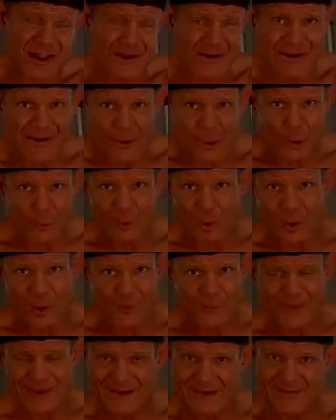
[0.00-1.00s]
Harry
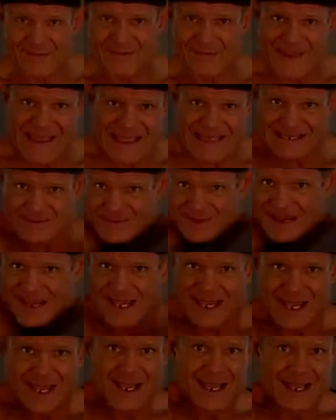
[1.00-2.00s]
Gopal didn't faze me.
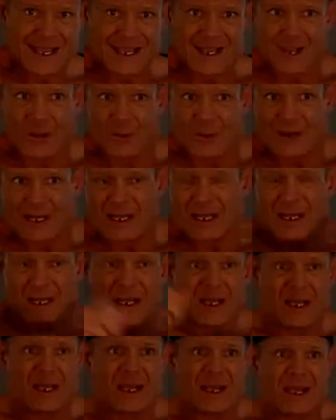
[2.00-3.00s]
You know what?
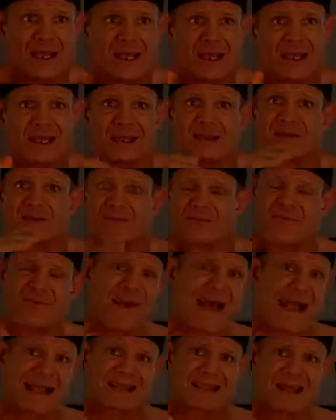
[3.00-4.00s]

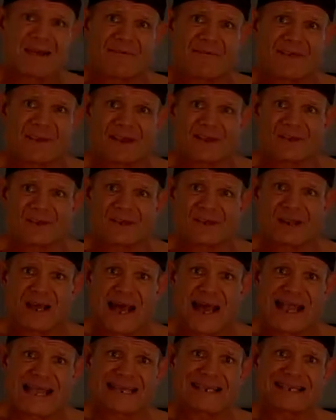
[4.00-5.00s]
Fact, not fiction.
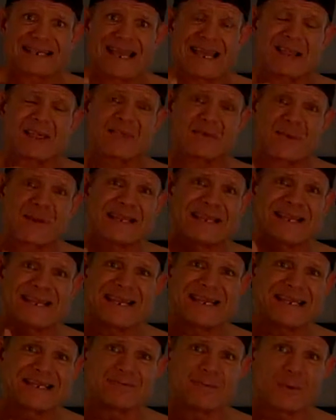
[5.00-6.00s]
I can take 3
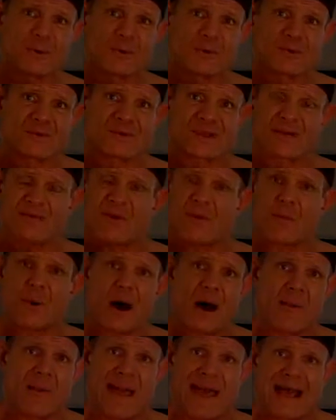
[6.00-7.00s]
teaspoons of the
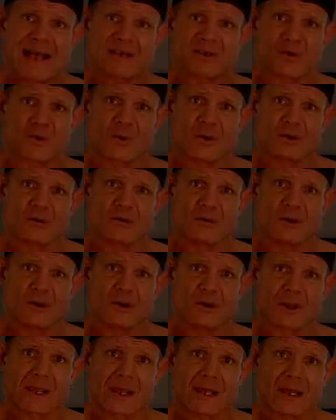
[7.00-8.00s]
bomb hash oil,
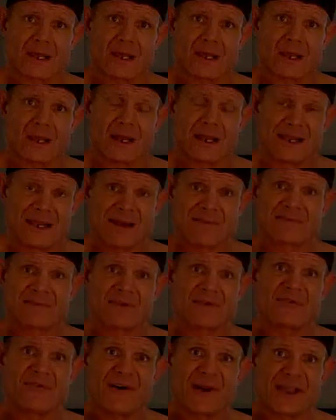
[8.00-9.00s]
okay?
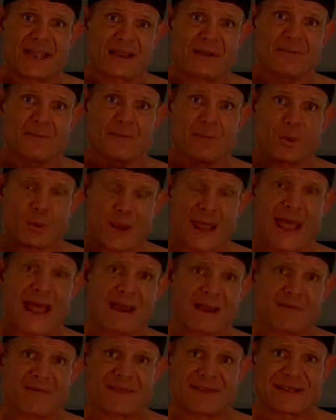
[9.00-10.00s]
Enough to fucking put an
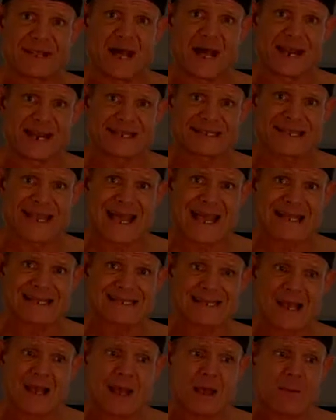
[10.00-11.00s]
elephant on its
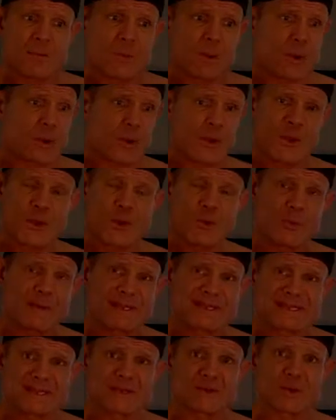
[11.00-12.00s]
ass, put
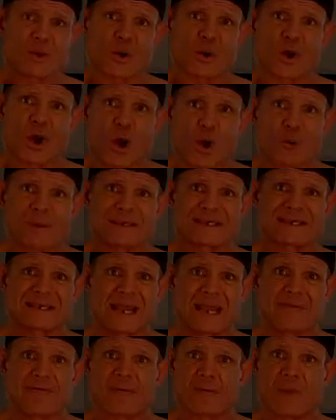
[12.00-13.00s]
humans into a coma
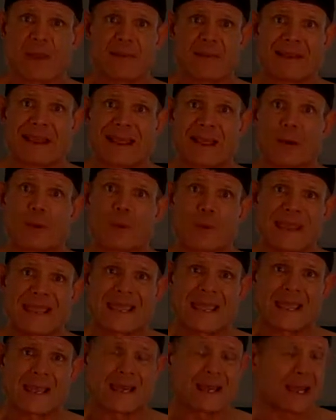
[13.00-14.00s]
state for maybe like a
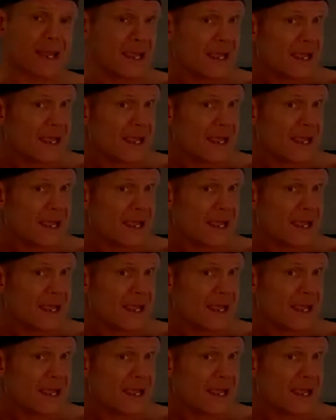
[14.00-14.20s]
weekend.